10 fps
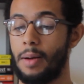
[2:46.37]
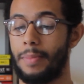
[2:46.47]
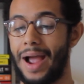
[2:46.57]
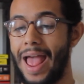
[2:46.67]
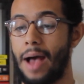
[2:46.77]

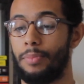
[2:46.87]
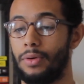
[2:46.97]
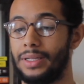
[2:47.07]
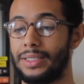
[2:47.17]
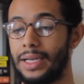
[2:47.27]
My
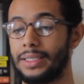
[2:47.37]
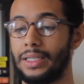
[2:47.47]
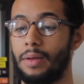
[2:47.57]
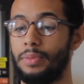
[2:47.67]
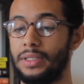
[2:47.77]
Apple and
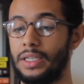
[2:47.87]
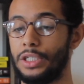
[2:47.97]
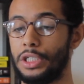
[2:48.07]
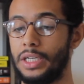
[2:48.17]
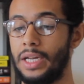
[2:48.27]
Tesla
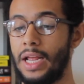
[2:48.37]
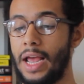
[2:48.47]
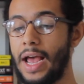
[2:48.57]
position